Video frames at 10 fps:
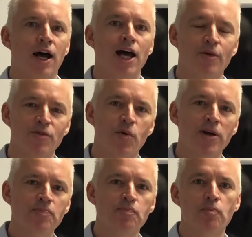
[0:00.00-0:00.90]
Hello
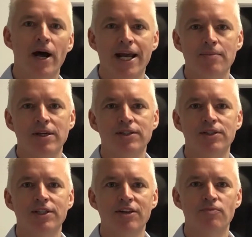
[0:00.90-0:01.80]
everyone, my name is
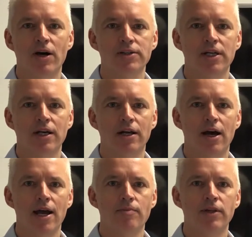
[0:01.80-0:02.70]
Steve Martin and
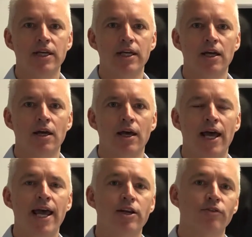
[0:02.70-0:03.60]
I am the
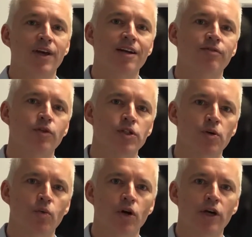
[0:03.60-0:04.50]
Head of Influence
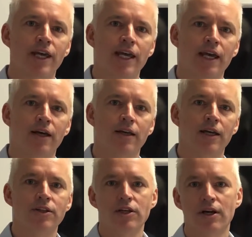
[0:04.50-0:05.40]
at Work here
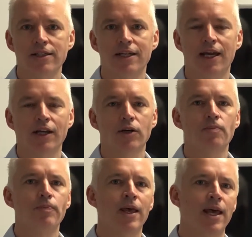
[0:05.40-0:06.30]
in the United
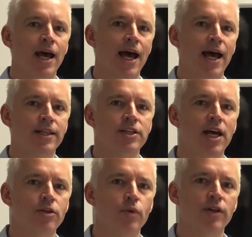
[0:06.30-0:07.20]
Kingdom, and
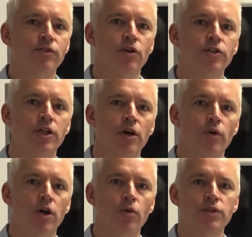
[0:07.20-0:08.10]
together with Dr.
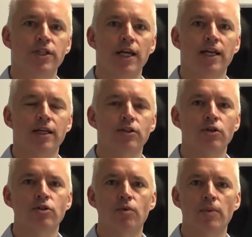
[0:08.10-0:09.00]
Noah Goldstein and
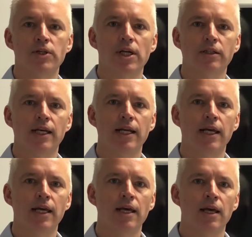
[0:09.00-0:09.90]
Dr. Robert Cialdini,